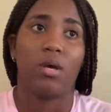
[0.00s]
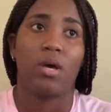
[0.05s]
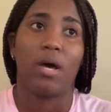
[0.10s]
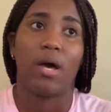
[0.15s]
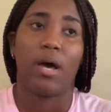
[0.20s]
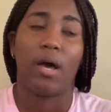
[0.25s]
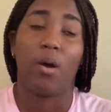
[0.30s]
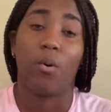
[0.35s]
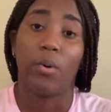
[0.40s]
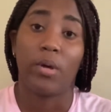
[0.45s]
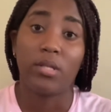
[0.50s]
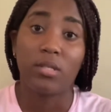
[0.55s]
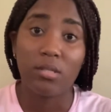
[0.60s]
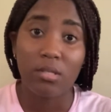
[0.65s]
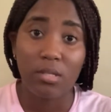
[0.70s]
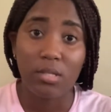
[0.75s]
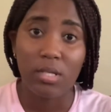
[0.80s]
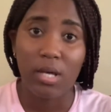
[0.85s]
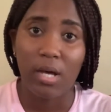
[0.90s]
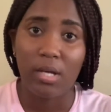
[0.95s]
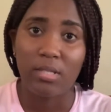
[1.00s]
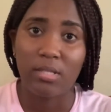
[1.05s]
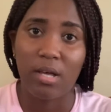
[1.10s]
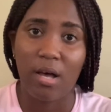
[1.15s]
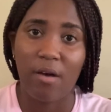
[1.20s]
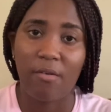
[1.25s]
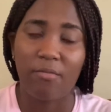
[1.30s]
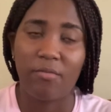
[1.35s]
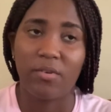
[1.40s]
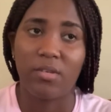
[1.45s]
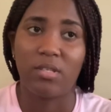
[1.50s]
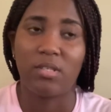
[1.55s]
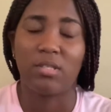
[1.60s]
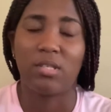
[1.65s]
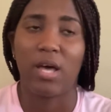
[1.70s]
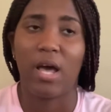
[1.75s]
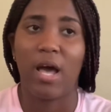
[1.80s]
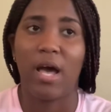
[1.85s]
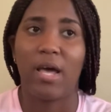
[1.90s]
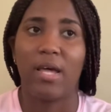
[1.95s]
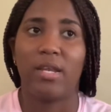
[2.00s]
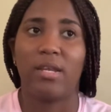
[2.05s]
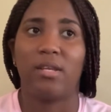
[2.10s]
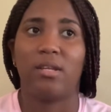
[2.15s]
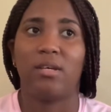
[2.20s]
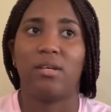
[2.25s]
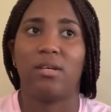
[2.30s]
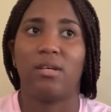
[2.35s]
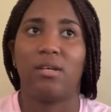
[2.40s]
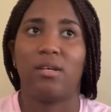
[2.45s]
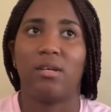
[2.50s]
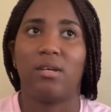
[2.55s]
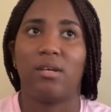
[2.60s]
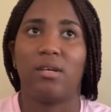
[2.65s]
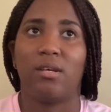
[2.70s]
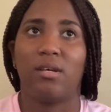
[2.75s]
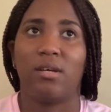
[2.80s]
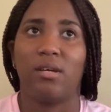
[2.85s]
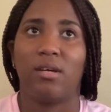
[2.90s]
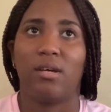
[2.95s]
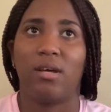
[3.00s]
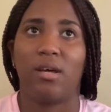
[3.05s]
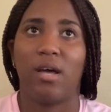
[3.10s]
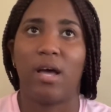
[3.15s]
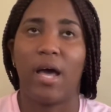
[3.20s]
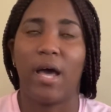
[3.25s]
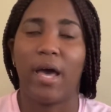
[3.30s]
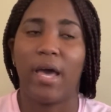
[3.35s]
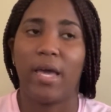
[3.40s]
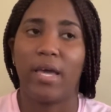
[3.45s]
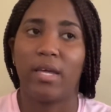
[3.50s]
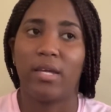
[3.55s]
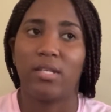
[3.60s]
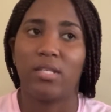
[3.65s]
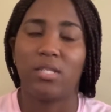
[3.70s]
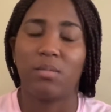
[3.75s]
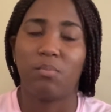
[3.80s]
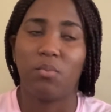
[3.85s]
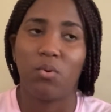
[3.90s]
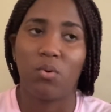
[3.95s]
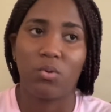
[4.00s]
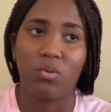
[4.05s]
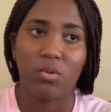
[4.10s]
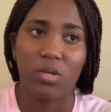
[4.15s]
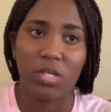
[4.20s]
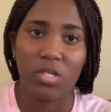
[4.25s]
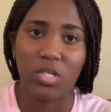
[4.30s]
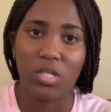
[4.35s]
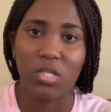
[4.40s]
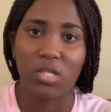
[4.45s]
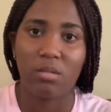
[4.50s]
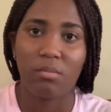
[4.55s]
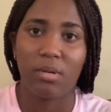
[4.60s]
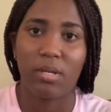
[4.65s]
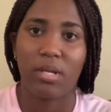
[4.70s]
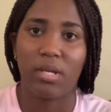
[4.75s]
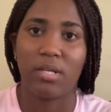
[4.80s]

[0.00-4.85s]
I went to the tax office and I spoke to a gentleman.